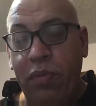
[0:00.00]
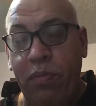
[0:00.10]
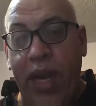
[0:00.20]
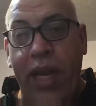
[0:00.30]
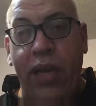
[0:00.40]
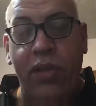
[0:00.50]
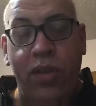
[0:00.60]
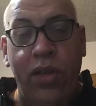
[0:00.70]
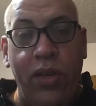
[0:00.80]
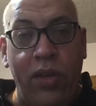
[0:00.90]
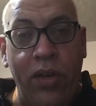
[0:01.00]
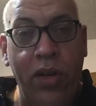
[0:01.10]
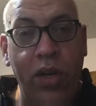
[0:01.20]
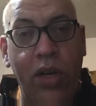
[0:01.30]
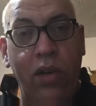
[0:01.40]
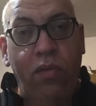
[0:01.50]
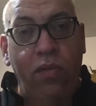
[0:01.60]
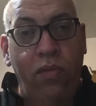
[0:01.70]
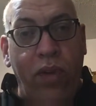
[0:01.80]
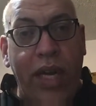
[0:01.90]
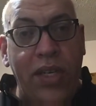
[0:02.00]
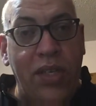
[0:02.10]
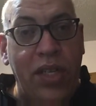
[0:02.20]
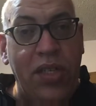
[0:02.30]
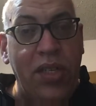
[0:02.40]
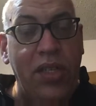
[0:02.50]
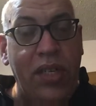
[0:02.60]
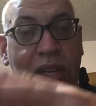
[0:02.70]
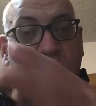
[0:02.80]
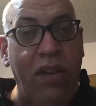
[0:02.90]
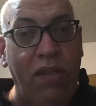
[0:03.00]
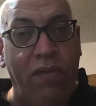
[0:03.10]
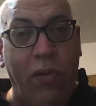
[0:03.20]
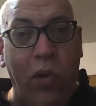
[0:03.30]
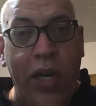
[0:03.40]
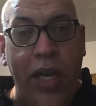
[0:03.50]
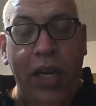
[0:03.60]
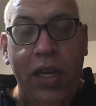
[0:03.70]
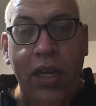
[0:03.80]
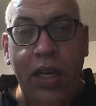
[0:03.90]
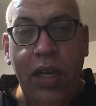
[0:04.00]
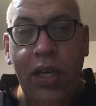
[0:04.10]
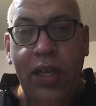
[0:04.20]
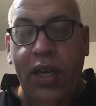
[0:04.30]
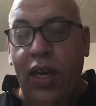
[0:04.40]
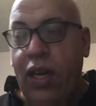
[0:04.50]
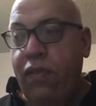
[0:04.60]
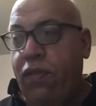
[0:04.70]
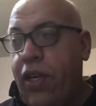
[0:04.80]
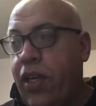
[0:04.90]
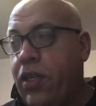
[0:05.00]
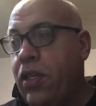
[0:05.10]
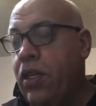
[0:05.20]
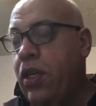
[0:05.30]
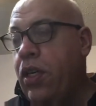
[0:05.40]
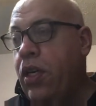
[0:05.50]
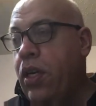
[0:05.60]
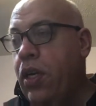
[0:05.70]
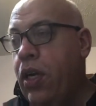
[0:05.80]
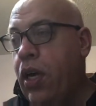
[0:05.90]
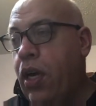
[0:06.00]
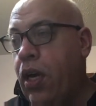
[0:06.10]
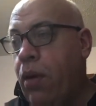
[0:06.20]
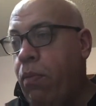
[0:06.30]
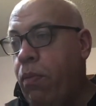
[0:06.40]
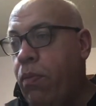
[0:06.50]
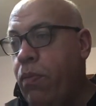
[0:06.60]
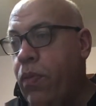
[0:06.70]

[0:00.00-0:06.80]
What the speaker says: make the right decisions in avoiding the conflict. Um,